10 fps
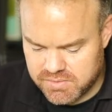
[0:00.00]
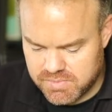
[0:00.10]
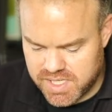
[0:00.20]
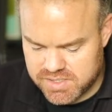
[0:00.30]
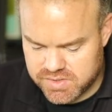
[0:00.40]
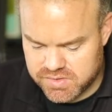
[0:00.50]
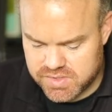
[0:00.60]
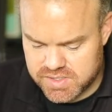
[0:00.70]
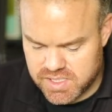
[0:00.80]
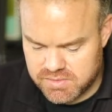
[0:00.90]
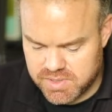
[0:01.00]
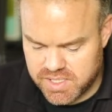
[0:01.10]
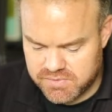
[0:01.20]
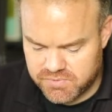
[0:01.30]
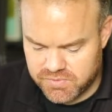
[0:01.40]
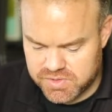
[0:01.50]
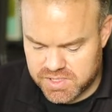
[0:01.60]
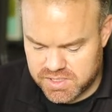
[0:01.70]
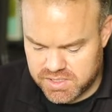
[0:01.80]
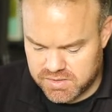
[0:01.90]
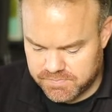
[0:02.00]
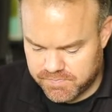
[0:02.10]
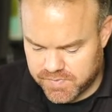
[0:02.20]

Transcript: your master's son may have food to eat.